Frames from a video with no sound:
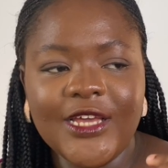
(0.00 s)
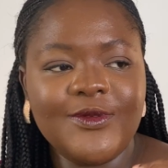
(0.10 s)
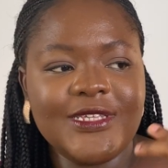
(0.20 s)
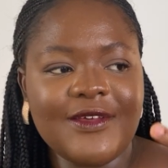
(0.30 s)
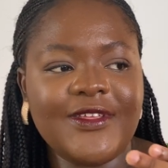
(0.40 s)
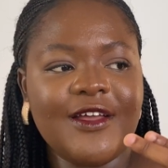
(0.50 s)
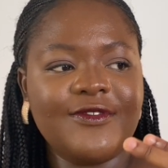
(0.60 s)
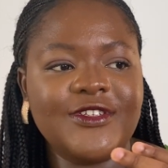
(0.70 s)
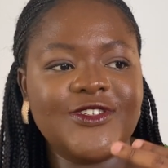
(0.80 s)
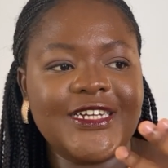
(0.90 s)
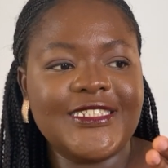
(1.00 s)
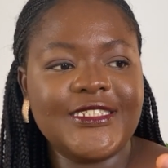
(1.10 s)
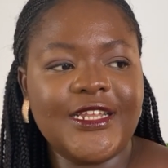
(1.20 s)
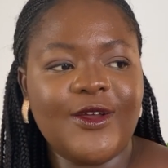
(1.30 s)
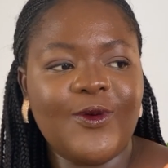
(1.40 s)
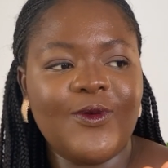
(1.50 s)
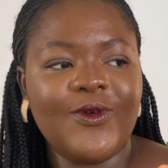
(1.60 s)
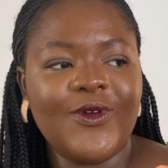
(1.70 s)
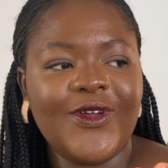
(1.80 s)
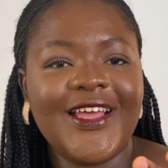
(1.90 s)
It was after I finished writing
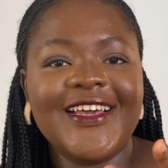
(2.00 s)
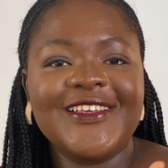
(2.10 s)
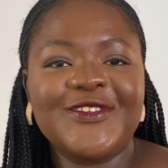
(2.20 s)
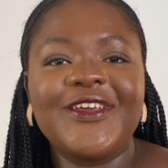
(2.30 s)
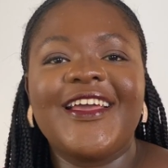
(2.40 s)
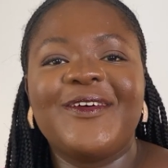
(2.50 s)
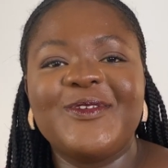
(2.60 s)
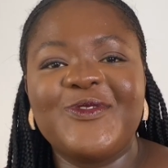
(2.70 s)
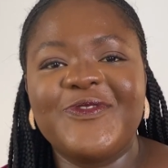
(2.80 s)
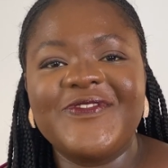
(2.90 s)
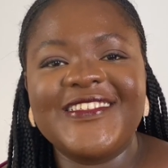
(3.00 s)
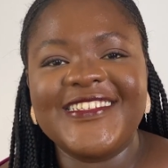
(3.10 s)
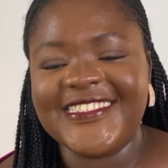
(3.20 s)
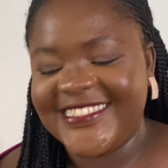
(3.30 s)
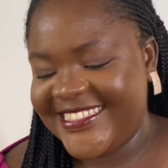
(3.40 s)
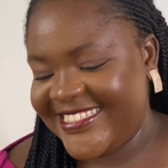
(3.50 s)
Neko. So yeah, I was 15.